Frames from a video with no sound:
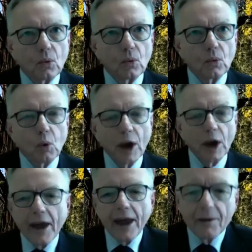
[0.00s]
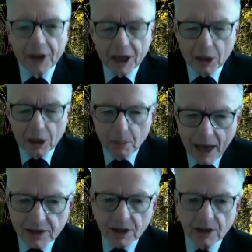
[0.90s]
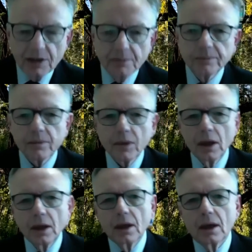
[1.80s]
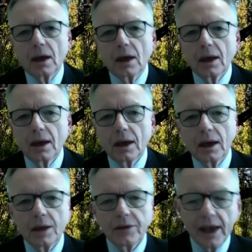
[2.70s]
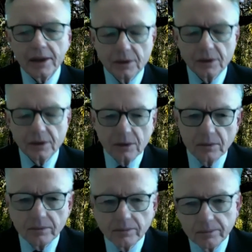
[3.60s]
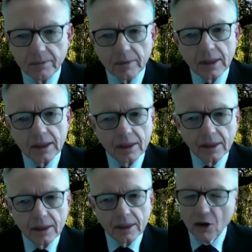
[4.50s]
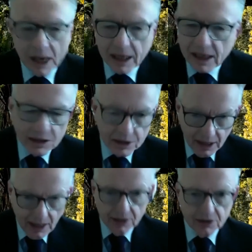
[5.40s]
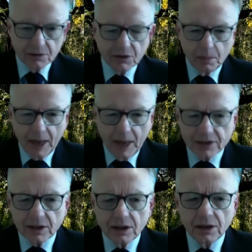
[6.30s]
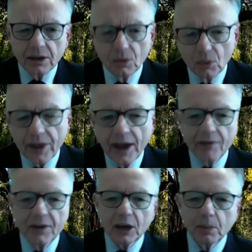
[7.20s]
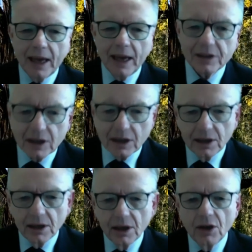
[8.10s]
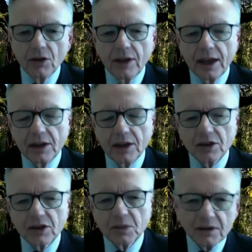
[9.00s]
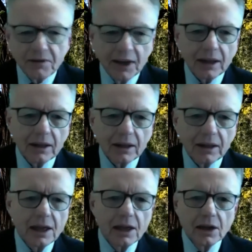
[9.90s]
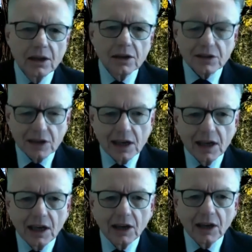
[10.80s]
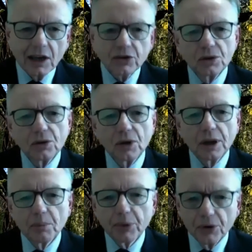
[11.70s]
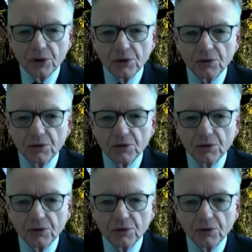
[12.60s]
where they have the capacity, and that there are many indicators of capacity, where they have the capacity, then specifically seeking to improve